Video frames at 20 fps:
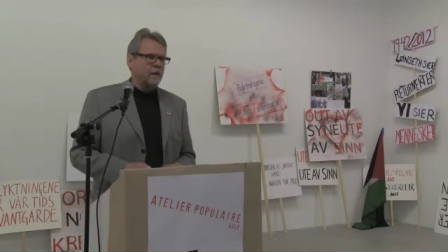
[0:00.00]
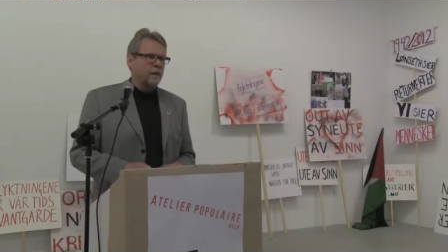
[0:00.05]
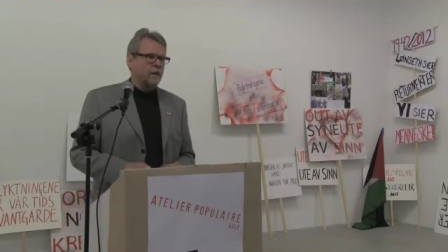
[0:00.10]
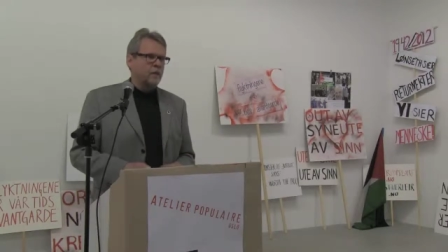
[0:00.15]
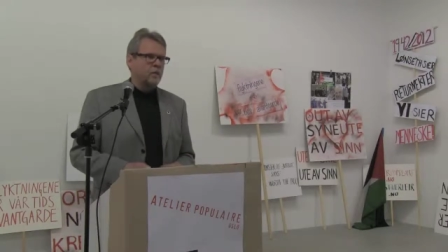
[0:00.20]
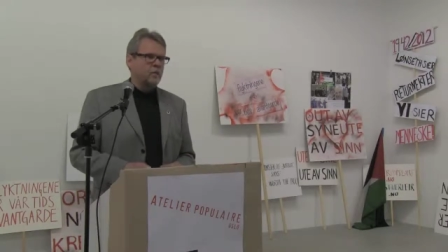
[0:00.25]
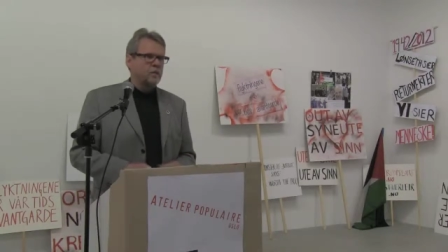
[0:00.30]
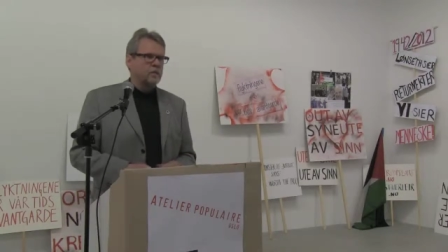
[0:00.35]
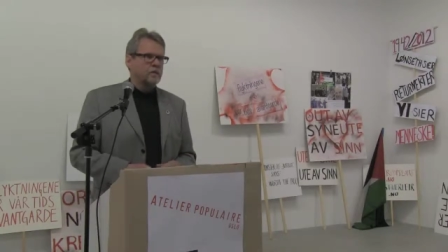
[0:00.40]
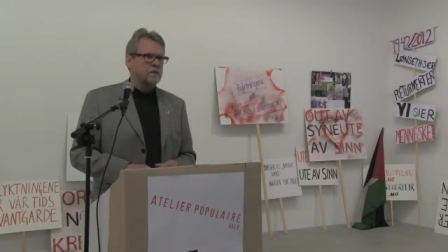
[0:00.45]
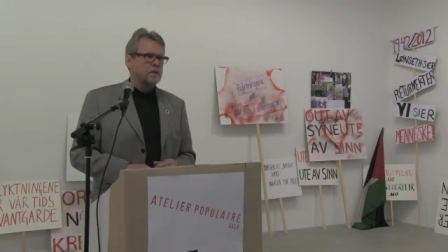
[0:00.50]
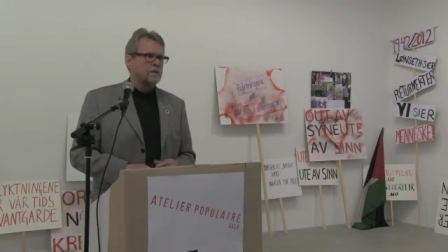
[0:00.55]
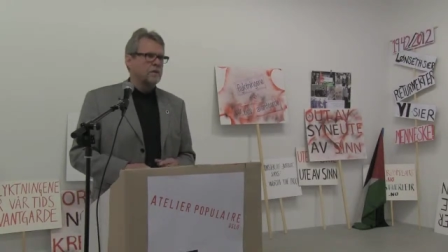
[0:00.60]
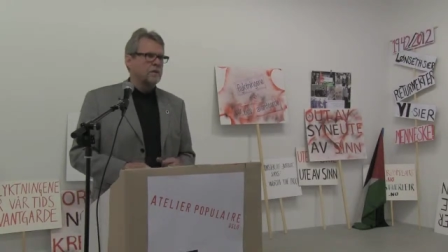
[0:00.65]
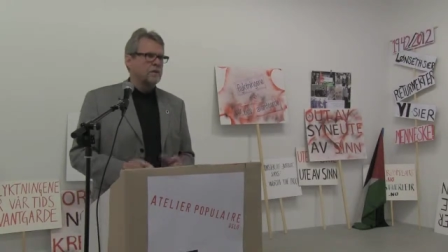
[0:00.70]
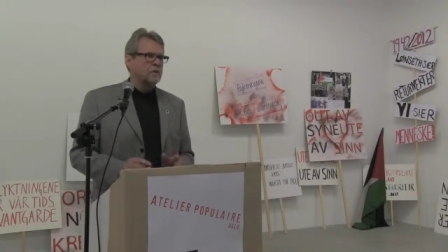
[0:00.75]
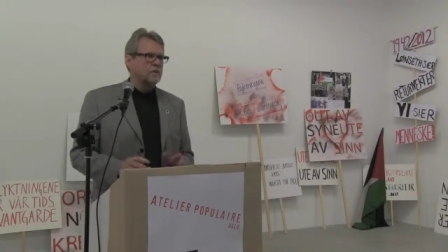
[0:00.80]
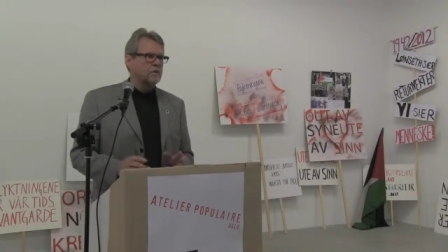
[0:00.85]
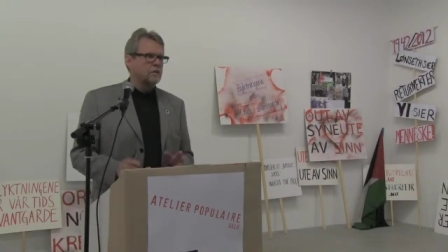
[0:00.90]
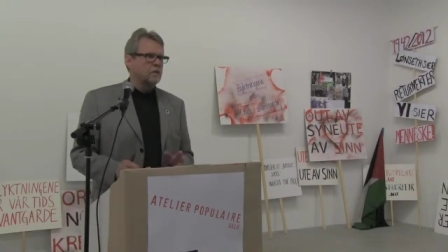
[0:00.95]
I will
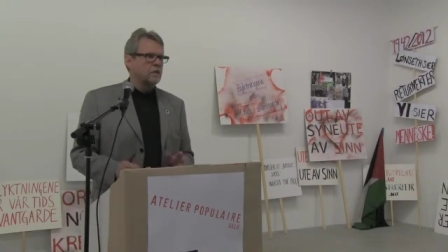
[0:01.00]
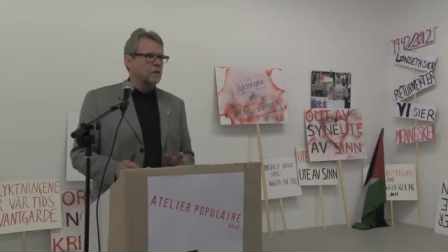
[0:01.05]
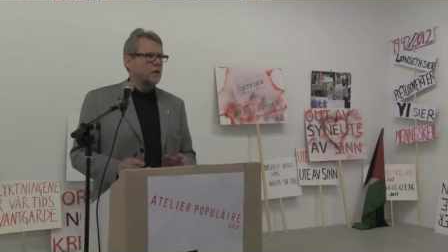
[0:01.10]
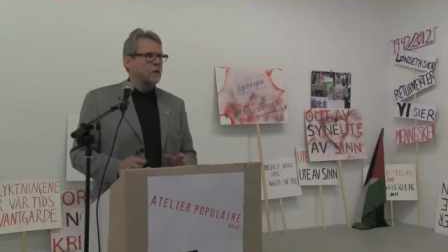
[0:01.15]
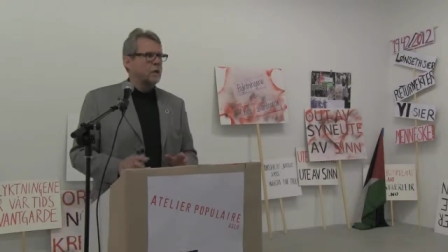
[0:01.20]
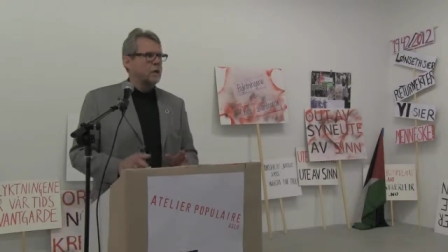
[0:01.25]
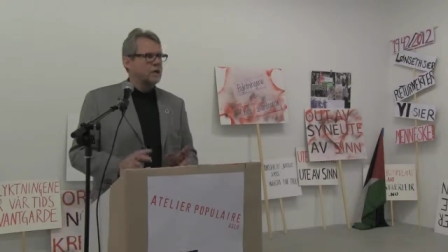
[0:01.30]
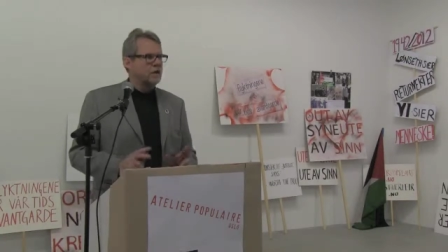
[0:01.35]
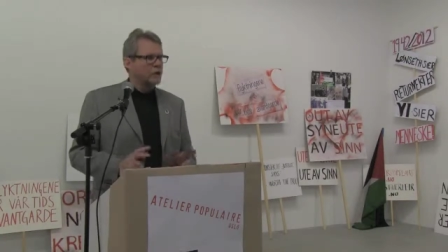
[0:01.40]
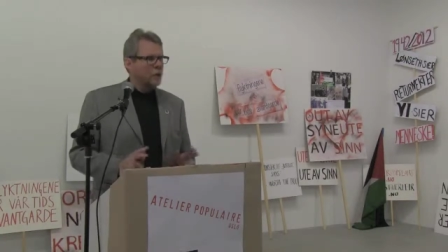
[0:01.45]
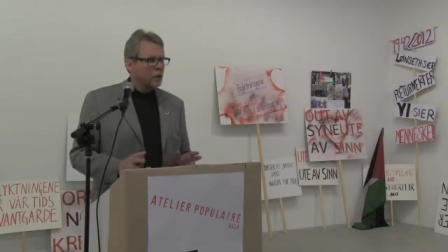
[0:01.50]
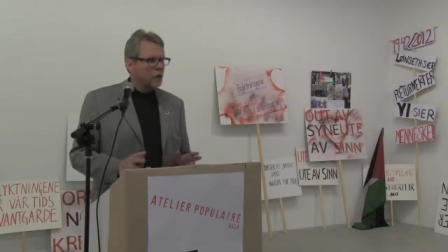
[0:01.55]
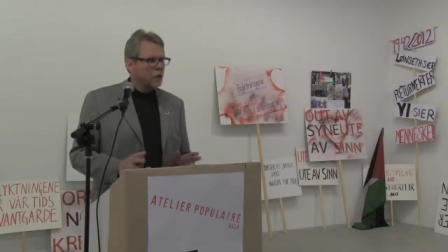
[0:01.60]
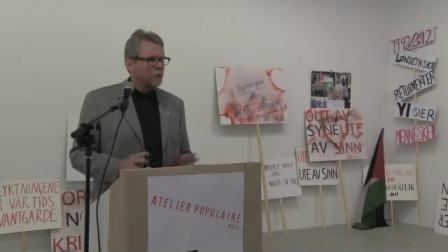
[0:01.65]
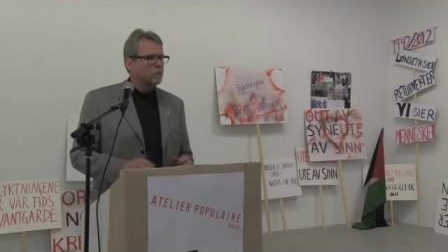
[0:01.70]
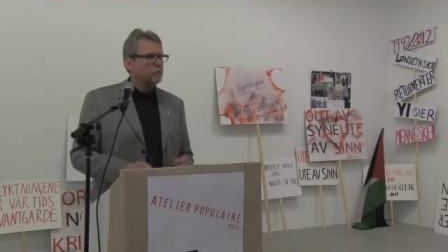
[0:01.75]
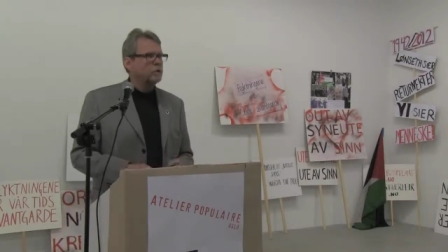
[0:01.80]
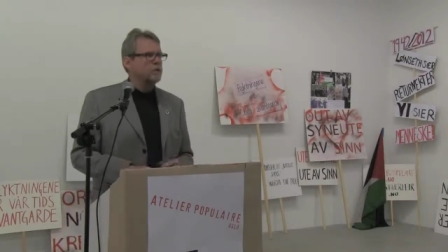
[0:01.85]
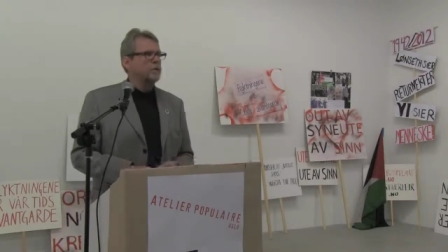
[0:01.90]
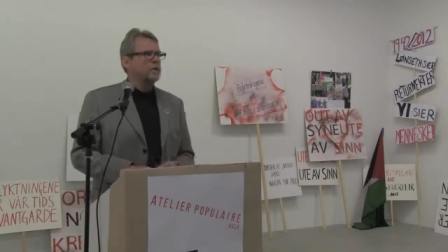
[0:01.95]
stick to the
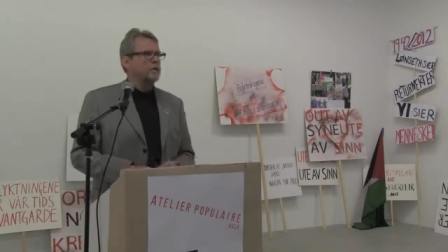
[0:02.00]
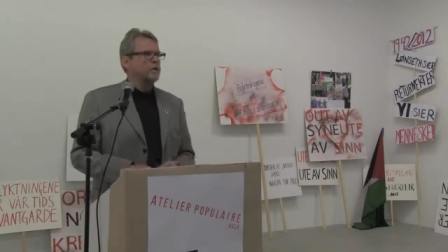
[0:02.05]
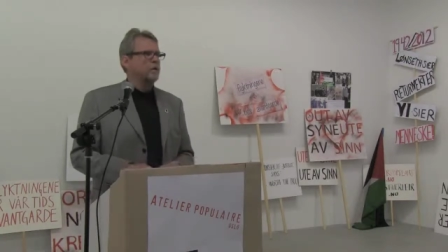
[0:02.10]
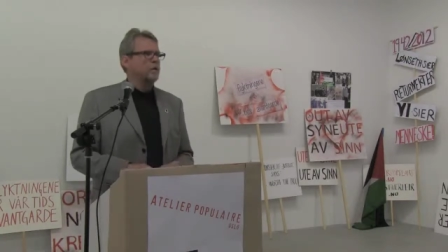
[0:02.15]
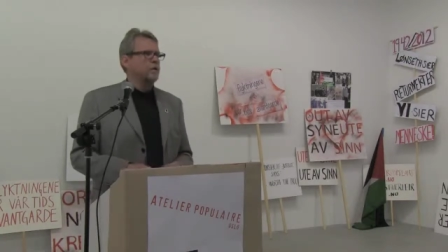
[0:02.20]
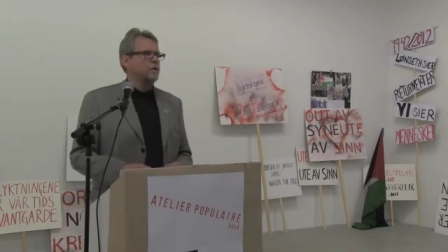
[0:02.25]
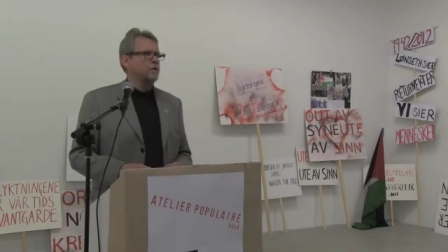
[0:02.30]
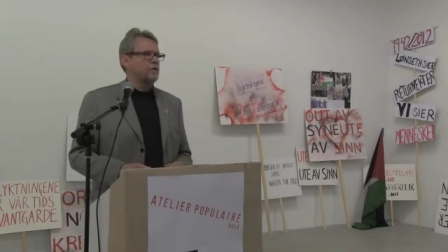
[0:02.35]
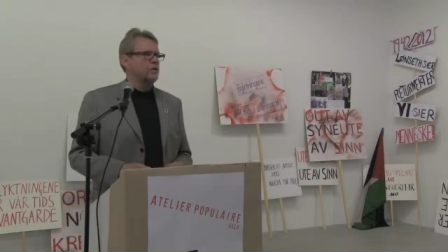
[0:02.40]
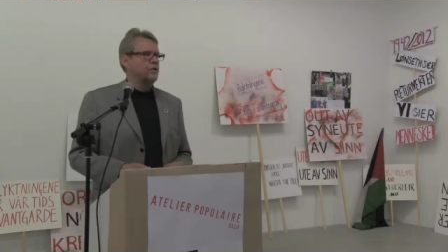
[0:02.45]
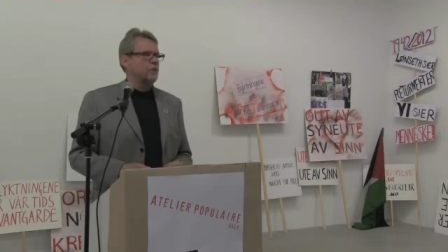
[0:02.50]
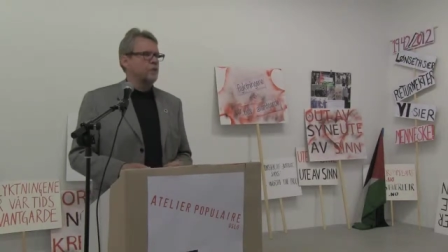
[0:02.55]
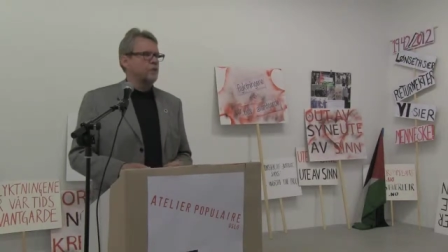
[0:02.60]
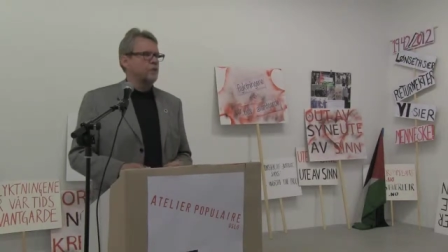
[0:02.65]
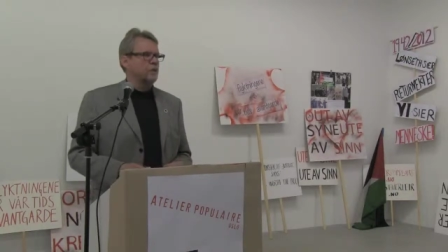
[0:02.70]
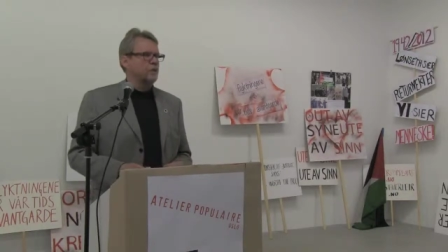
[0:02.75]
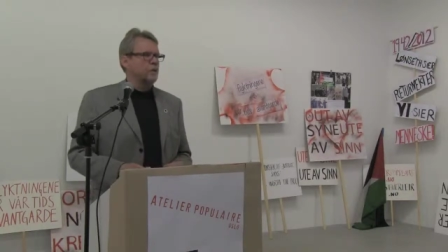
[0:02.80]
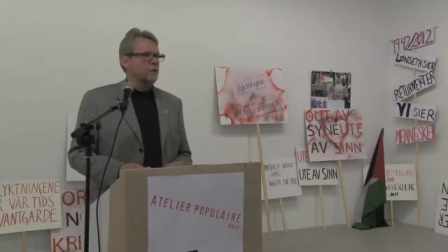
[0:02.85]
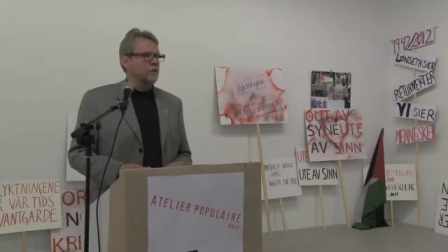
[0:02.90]
global situation.